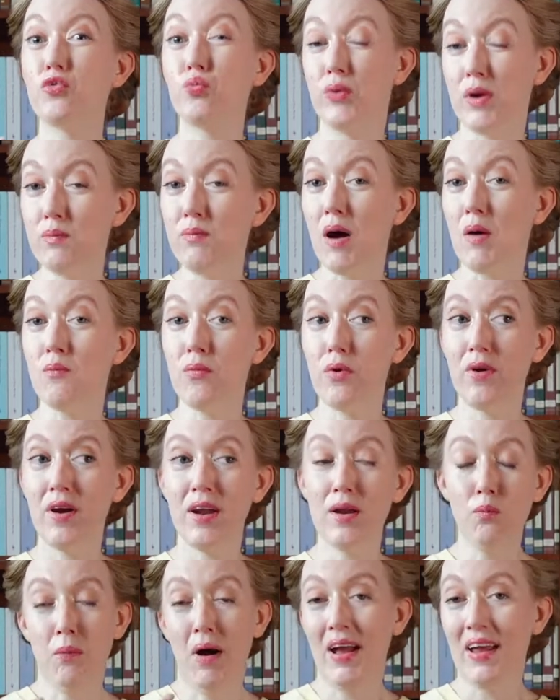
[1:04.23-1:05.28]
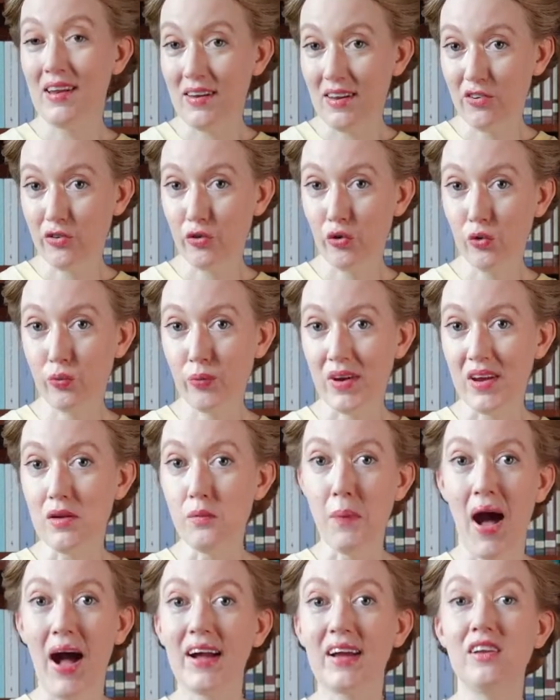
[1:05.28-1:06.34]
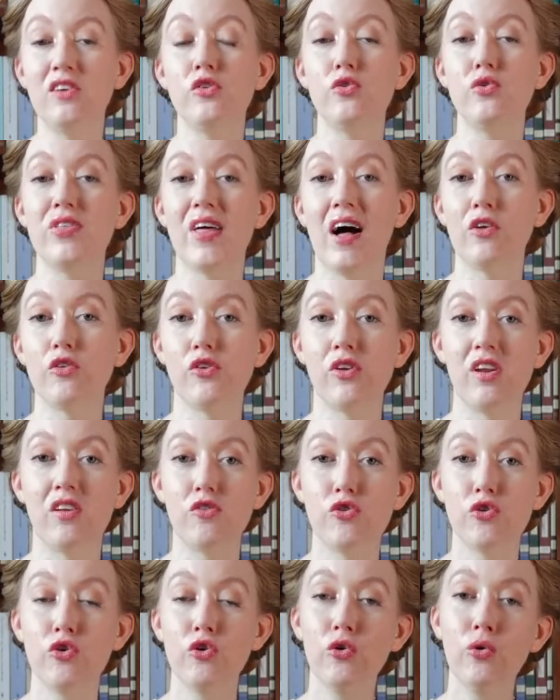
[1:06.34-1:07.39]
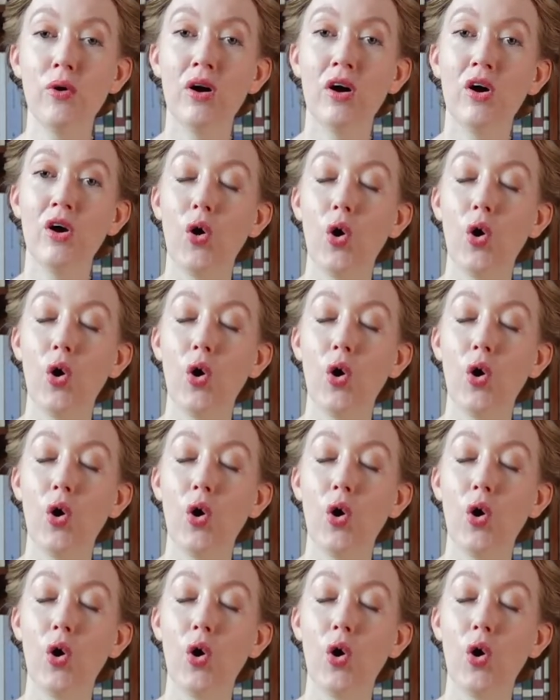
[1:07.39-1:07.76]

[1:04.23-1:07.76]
remembering my initial read back in two thousand two,